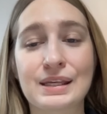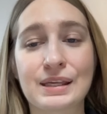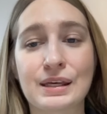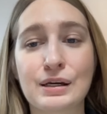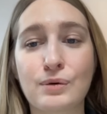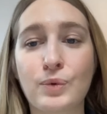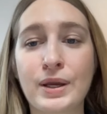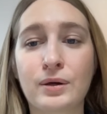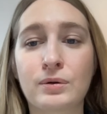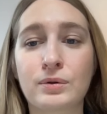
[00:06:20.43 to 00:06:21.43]
Here
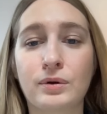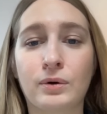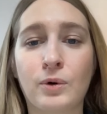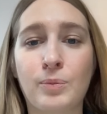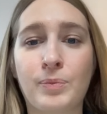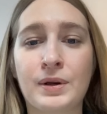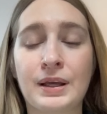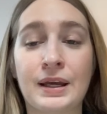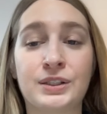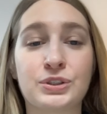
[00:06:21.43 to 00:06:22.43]
we could open
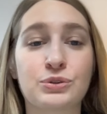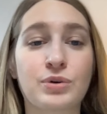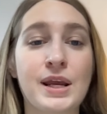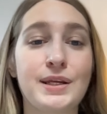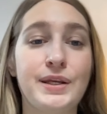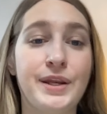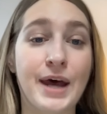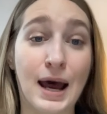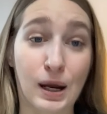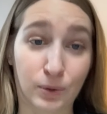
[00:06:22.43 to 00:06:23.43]
a trade
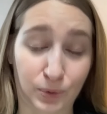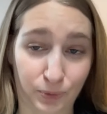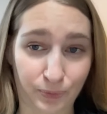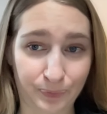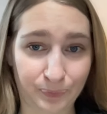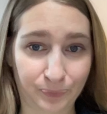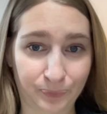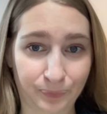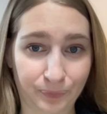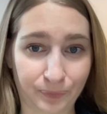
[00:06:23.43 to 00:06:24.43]
down.
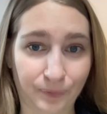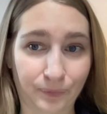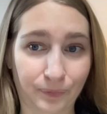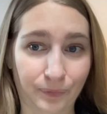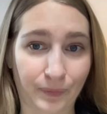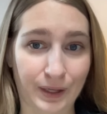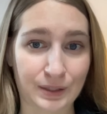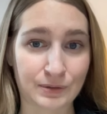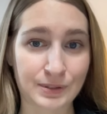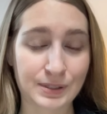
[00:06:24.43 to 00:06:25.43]

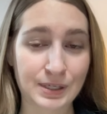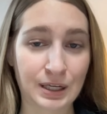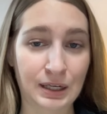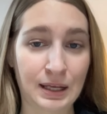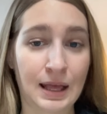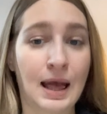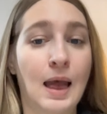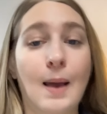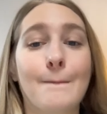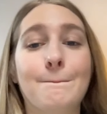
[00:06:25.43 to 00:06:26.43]
Can you see it?
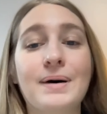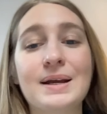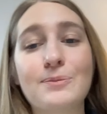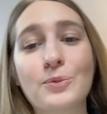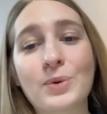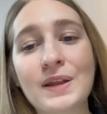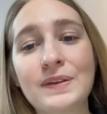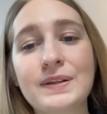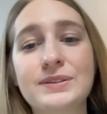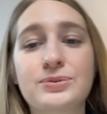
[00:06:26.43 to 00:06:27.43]
But
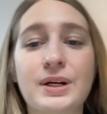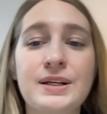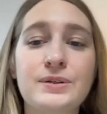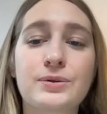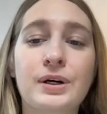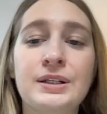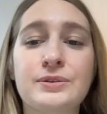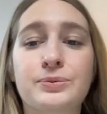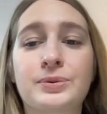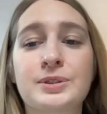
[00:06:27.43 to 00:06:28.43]
when the trading corridor
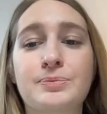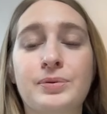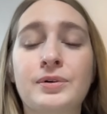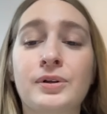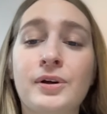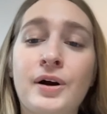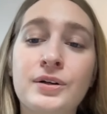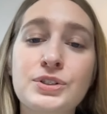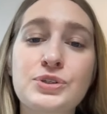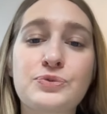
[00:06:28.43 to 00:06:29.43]
was
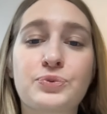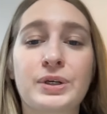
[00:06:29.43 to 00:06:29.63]
prolonged, for